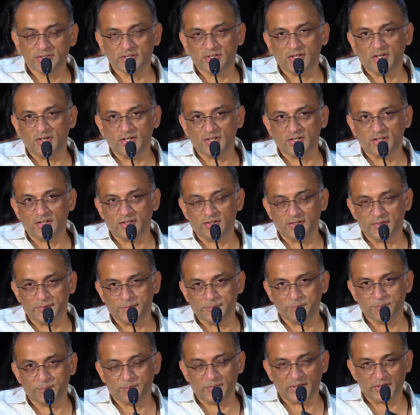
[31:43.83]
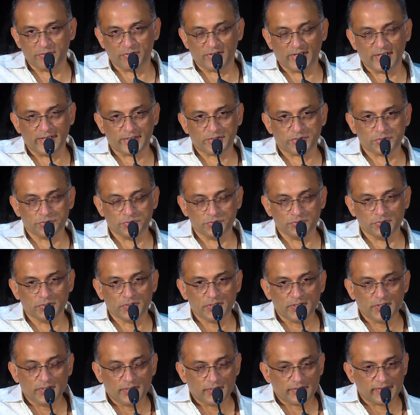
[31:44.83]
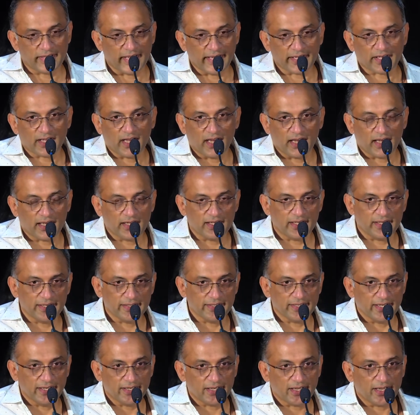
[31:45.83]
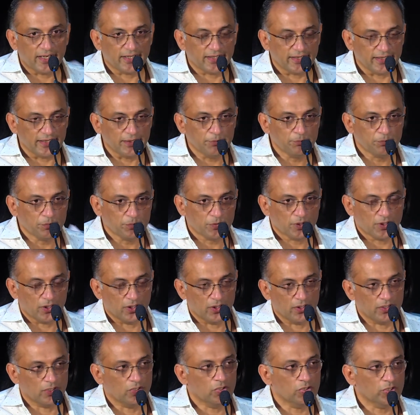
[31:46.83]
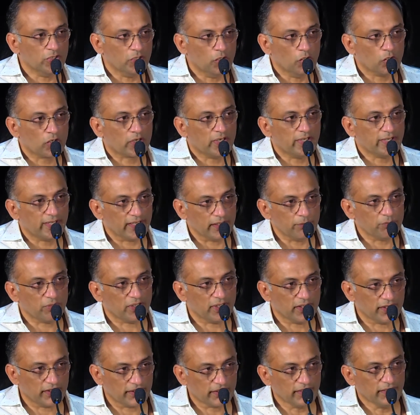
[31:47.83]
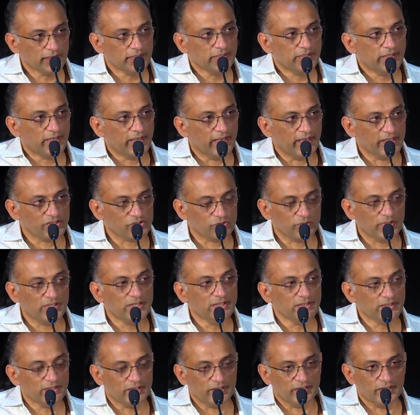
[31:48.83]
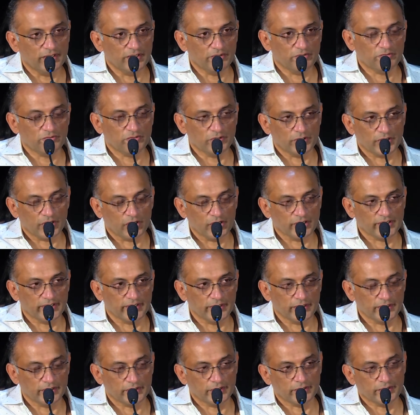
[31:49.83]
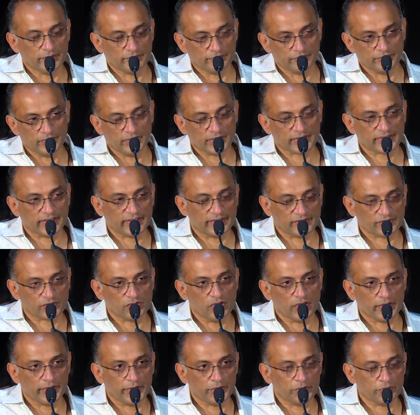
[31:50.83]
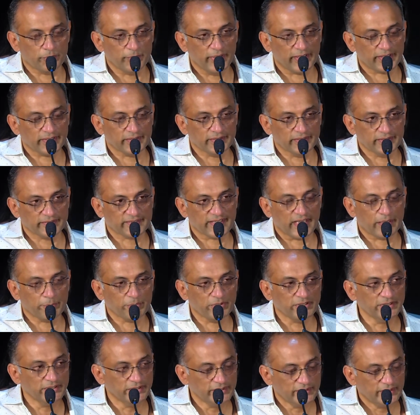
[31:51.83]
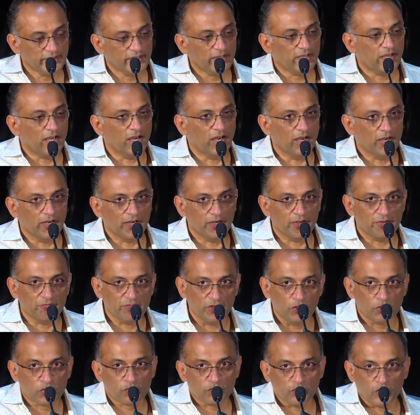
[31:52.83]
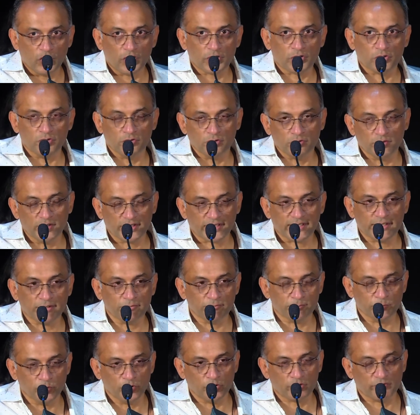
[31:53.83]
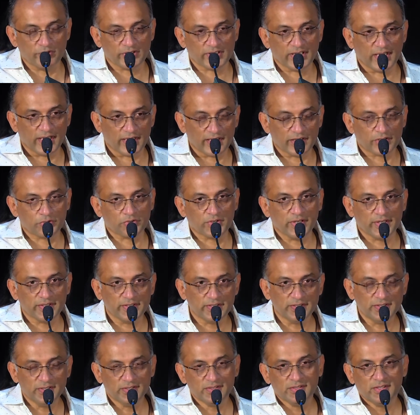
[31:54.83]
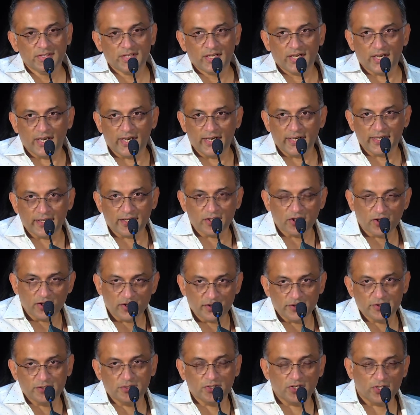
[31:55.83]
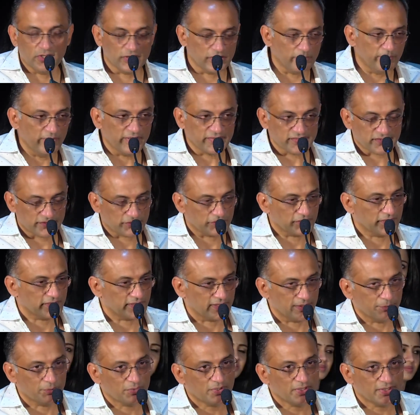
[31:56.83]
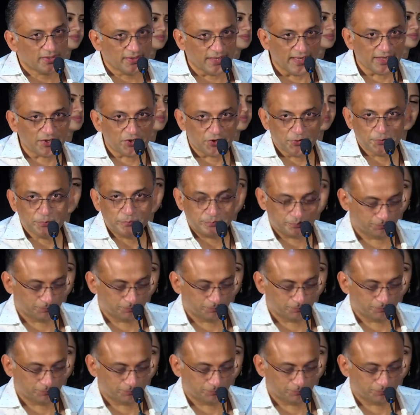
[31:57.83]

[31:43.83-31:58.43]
I would like to thank AHA and the entire team, the local team here as well, for all the work that's gone into making this happen. We look forward to working more with AHA together, and all the best to the team. Thank you.